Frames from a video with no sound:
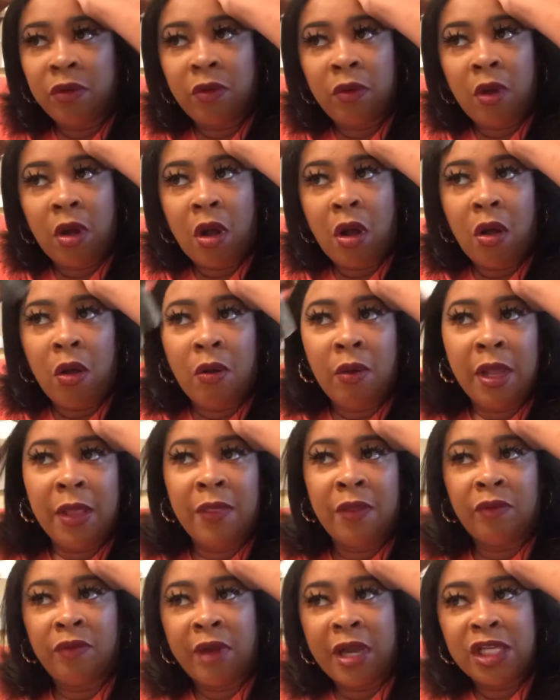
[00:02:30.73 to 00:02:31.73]
grow
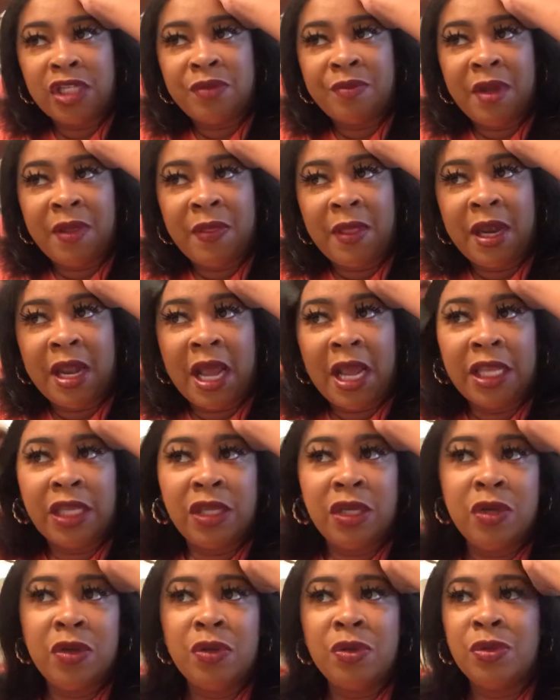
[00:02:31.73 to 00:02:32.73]
and the regimen that I
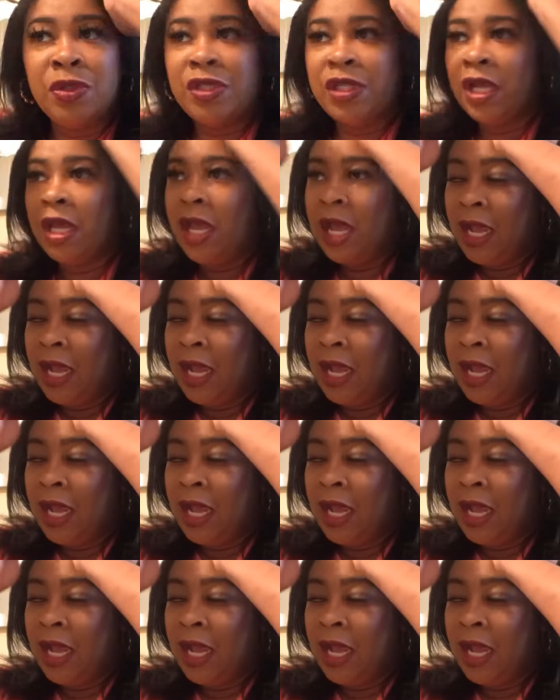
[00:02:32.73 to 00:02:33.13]
use,